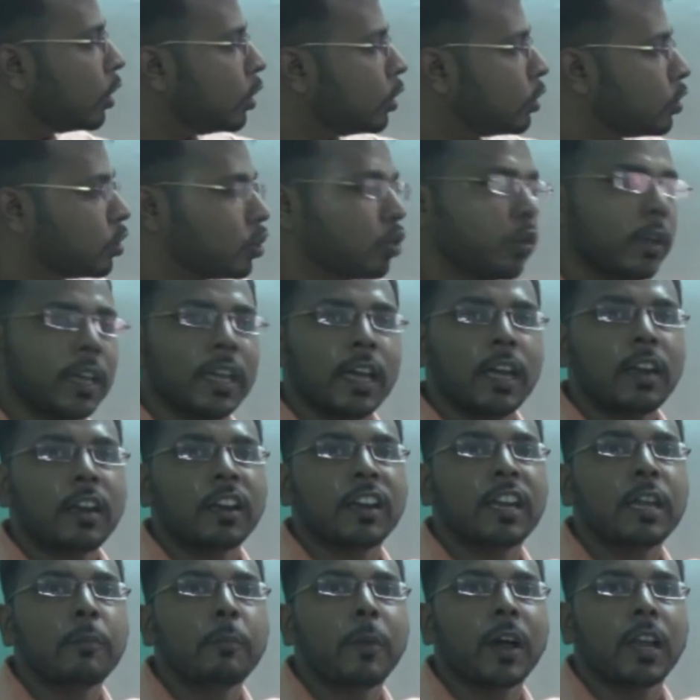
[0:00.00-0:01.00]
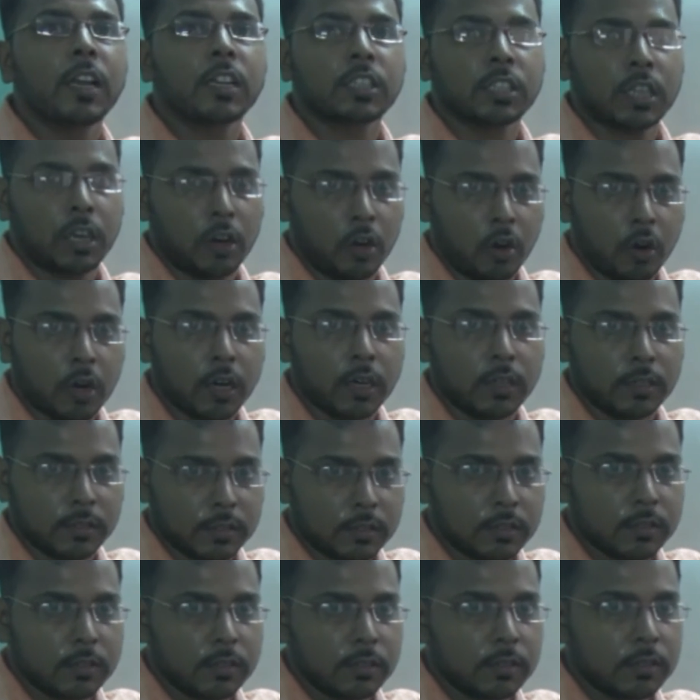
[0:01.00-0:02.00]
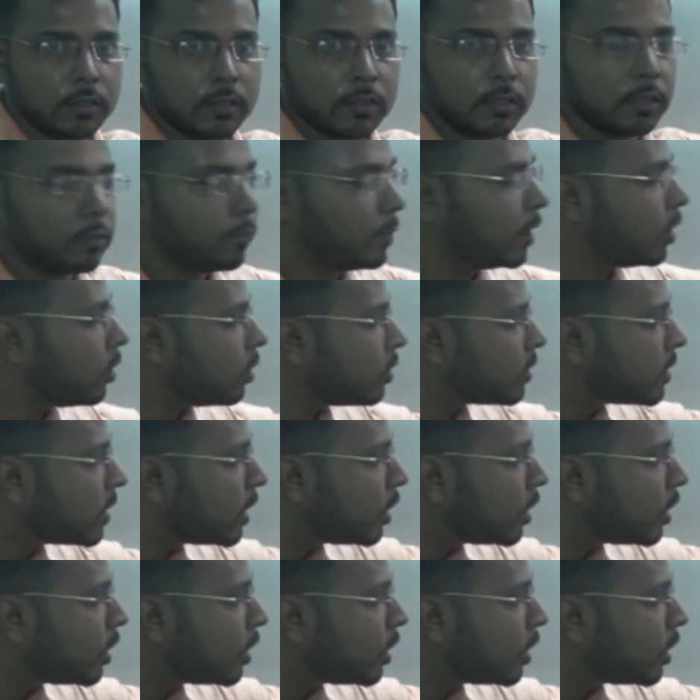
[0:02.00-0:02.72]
So here repulsion occurs, because